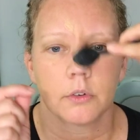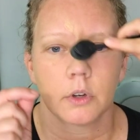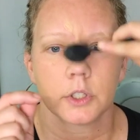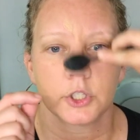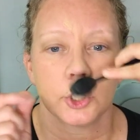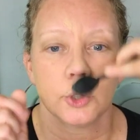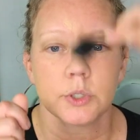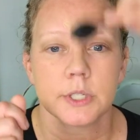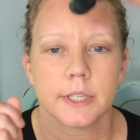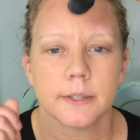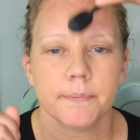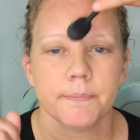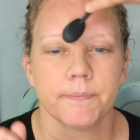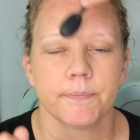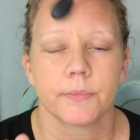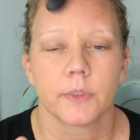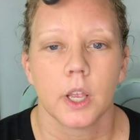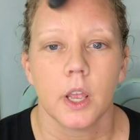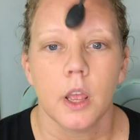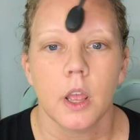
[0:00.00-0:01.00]
Q-tip.
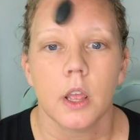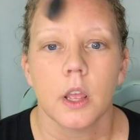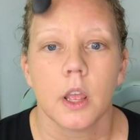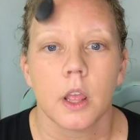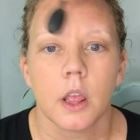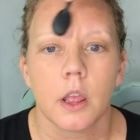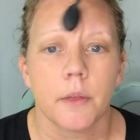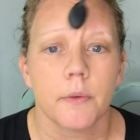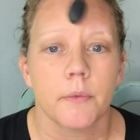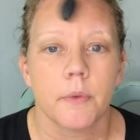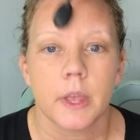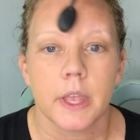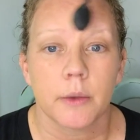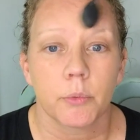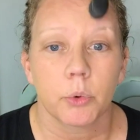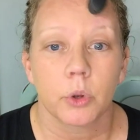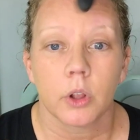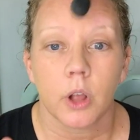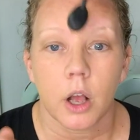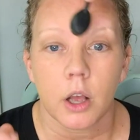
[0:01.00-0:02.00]
It
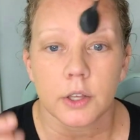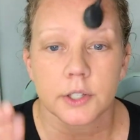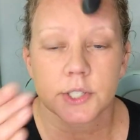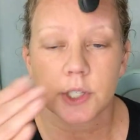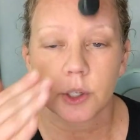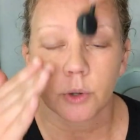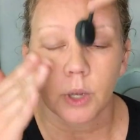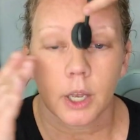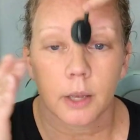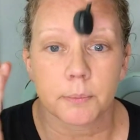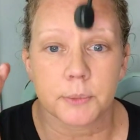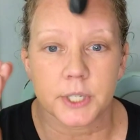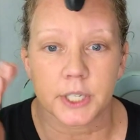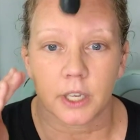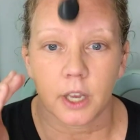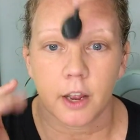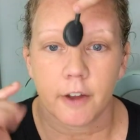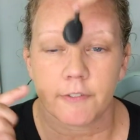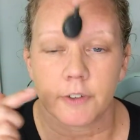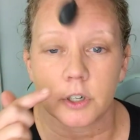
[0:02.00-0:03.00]
will also help to
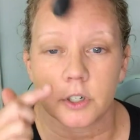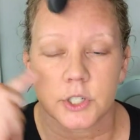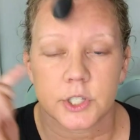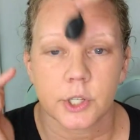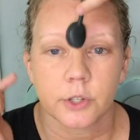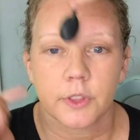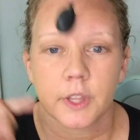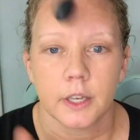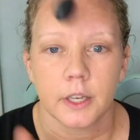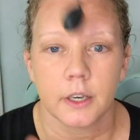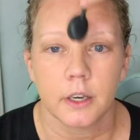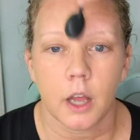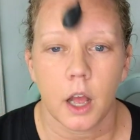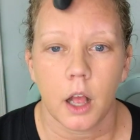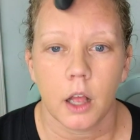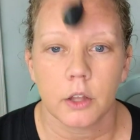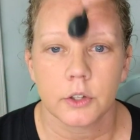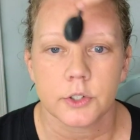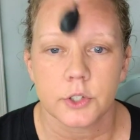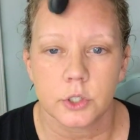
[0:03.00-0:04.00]
cover. So then
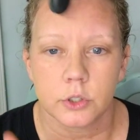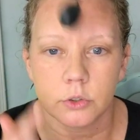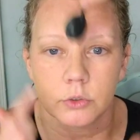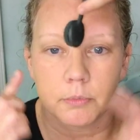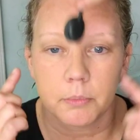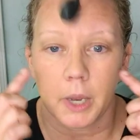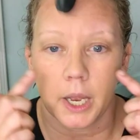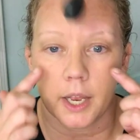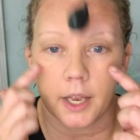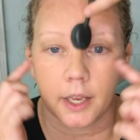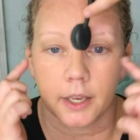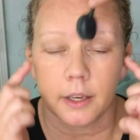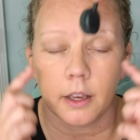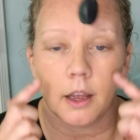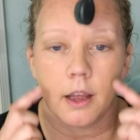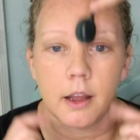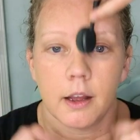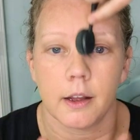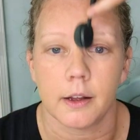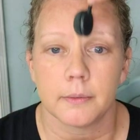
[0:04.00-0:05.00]
I'll do my
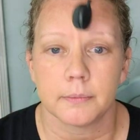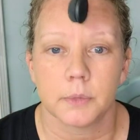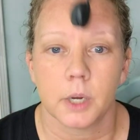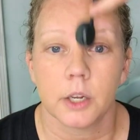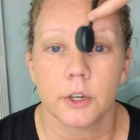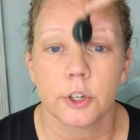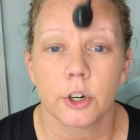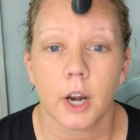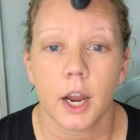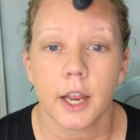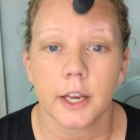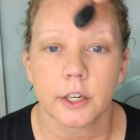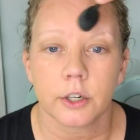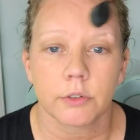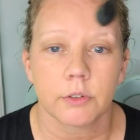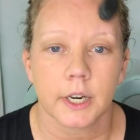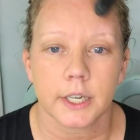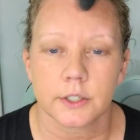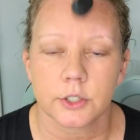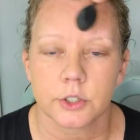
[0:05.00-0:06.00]
under eye
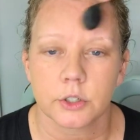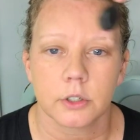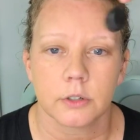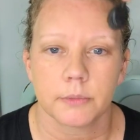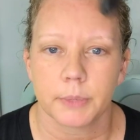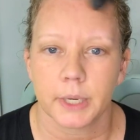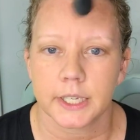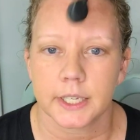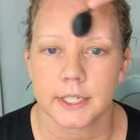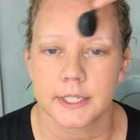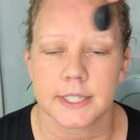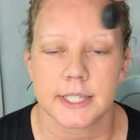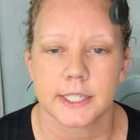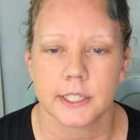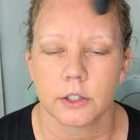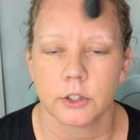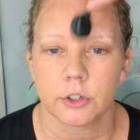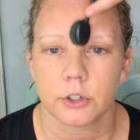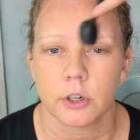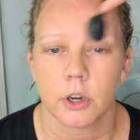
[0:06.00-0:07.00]
corrector, my
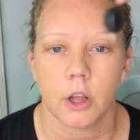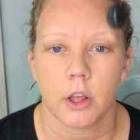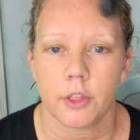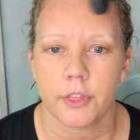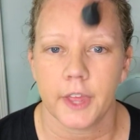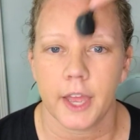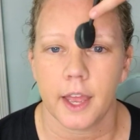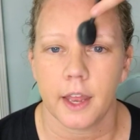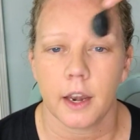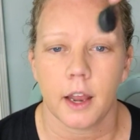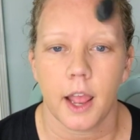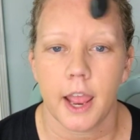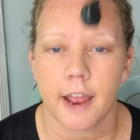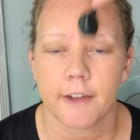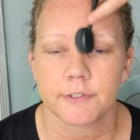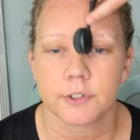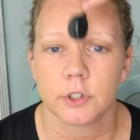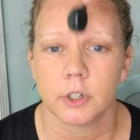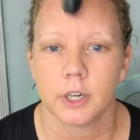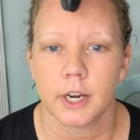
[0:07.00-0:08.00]
concealer and all that
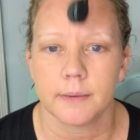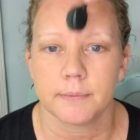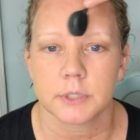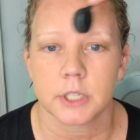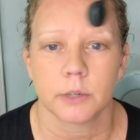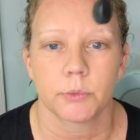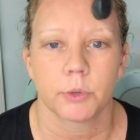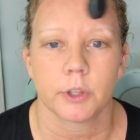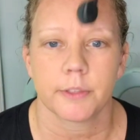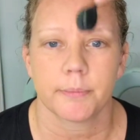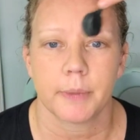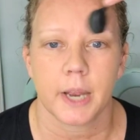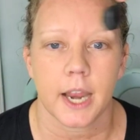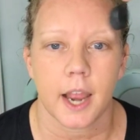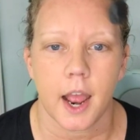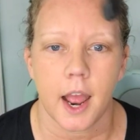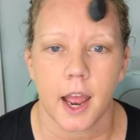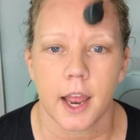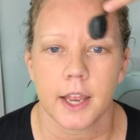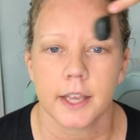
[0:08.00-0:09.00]
after I'm done with my
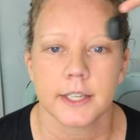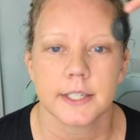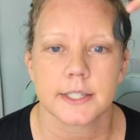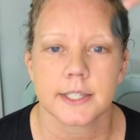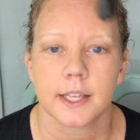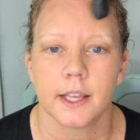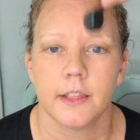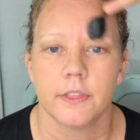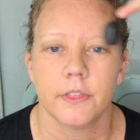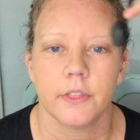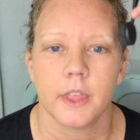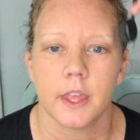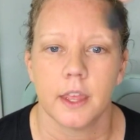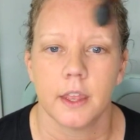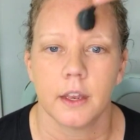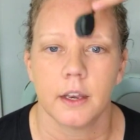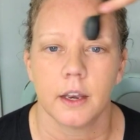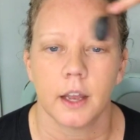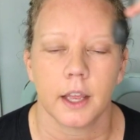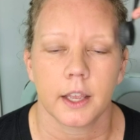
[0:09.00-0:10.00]
eyes. And
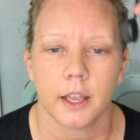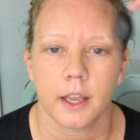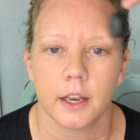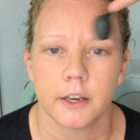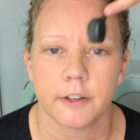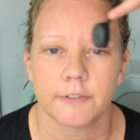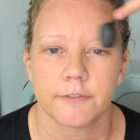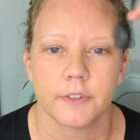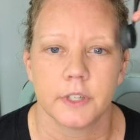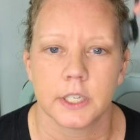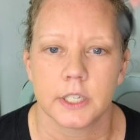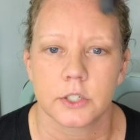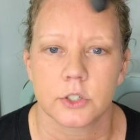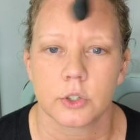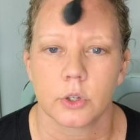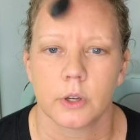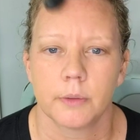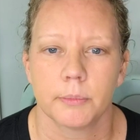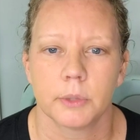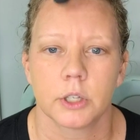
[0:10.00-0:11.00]
then I kind of finish
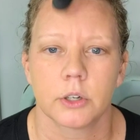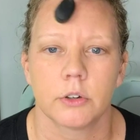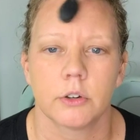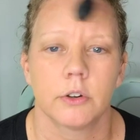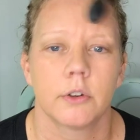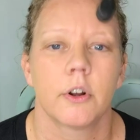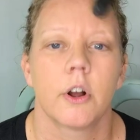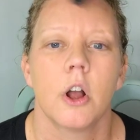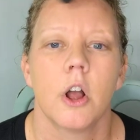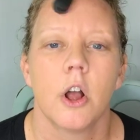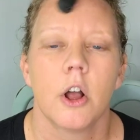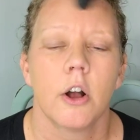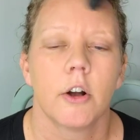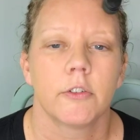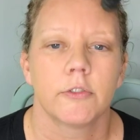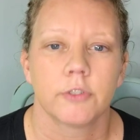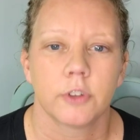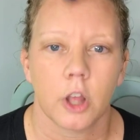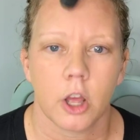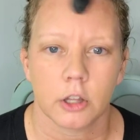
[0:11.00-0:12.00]
on little
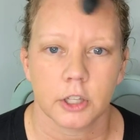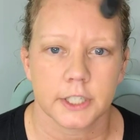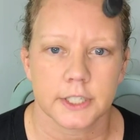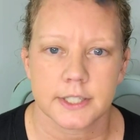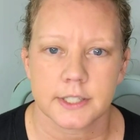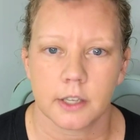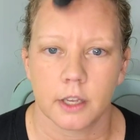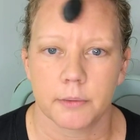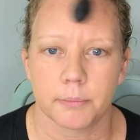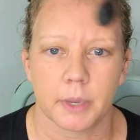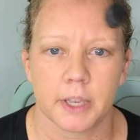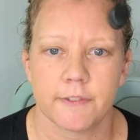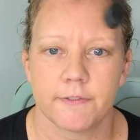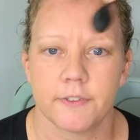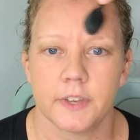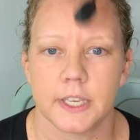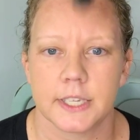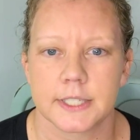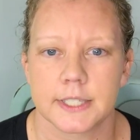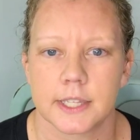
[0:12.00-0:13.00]
flawless on my
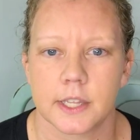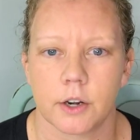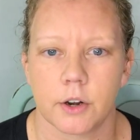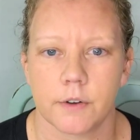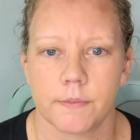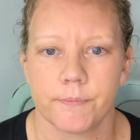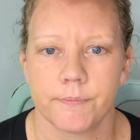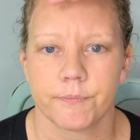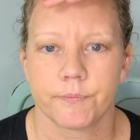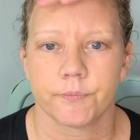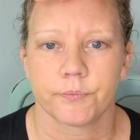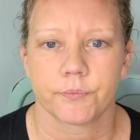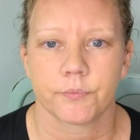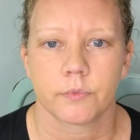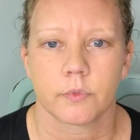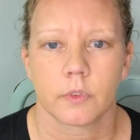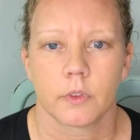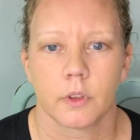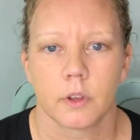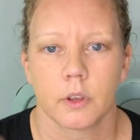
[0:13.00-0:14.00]
face there.
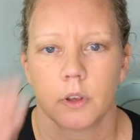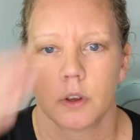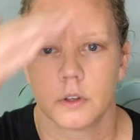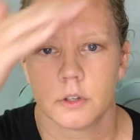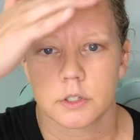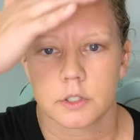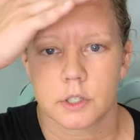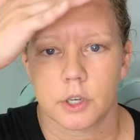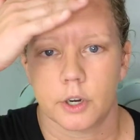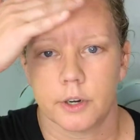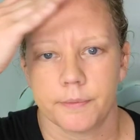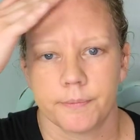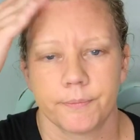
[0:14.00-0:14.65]
Sorry.